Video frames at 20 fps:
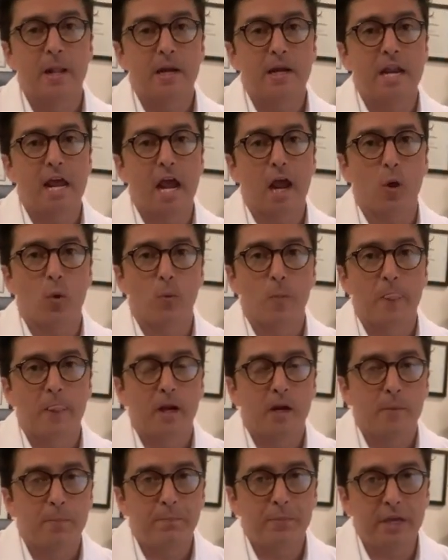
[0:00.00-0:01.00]
Now,
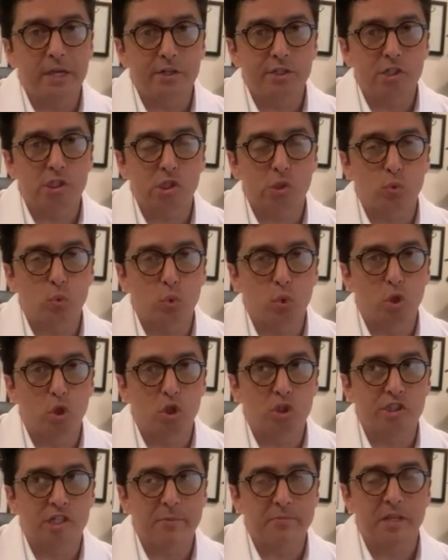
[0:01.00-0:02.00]
patients
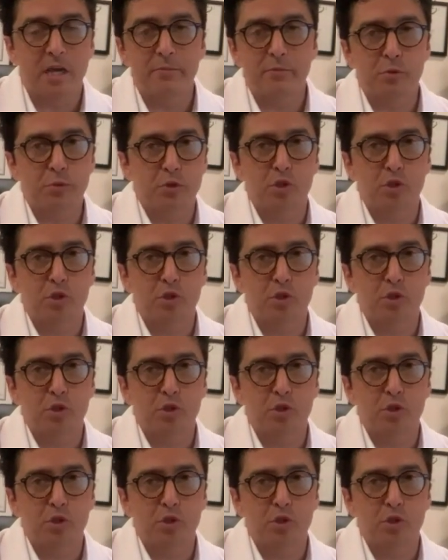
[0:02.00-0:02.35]
will sometimes